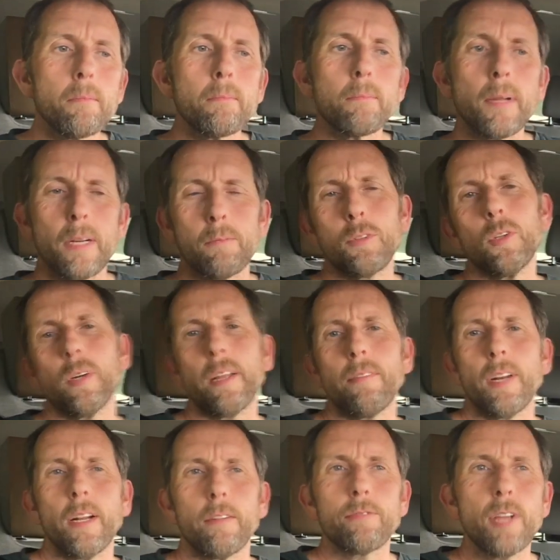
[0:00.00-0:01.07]
But I'm sure
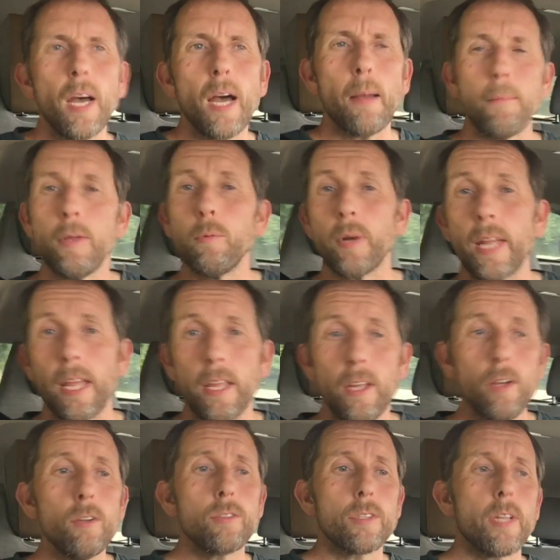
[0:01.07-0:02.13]
given enough time you will get
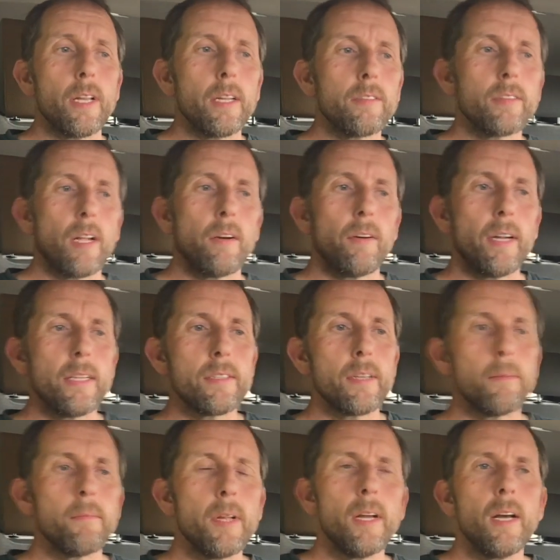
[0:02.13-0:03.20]
used to the accelerator,
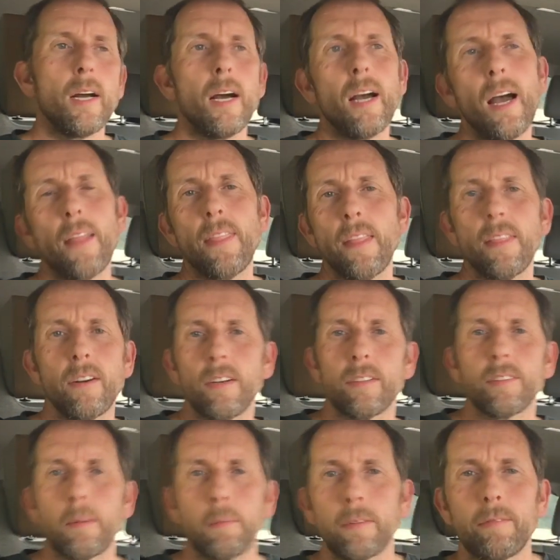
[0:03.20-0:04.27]
and then there are
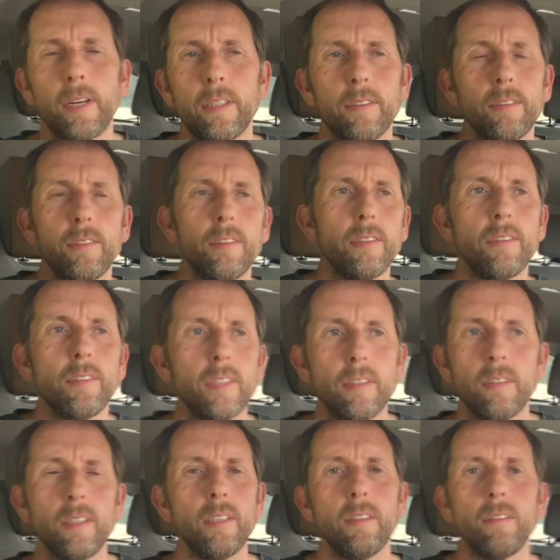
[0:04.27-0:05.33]
some advantages
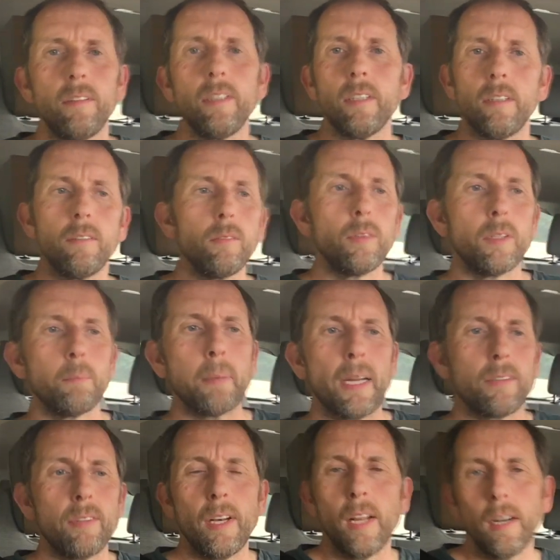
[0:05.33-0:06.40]
in you know, with the
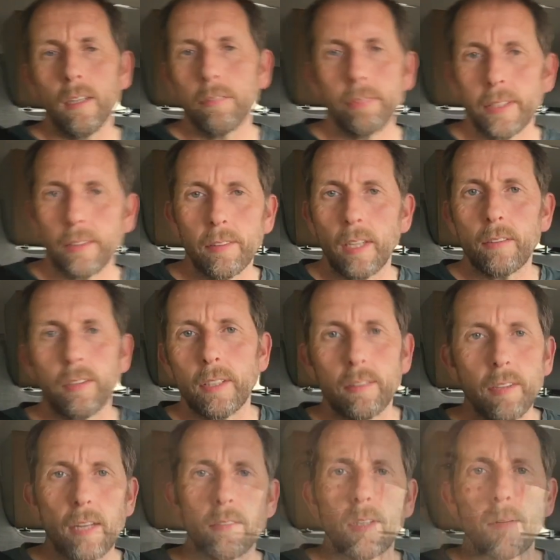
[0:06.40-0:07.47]
battery life, etc,
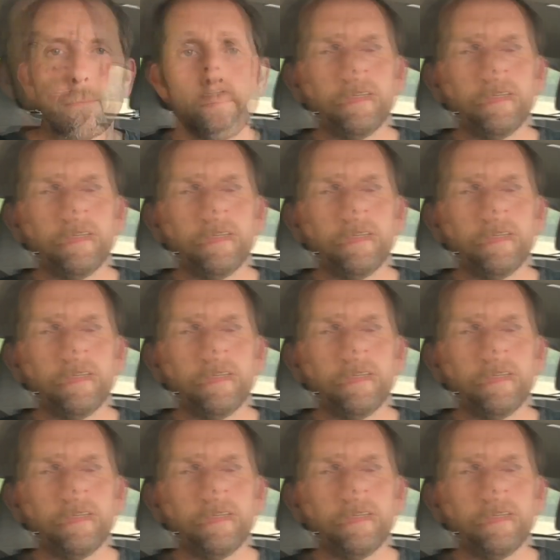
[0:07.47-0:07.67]
etc.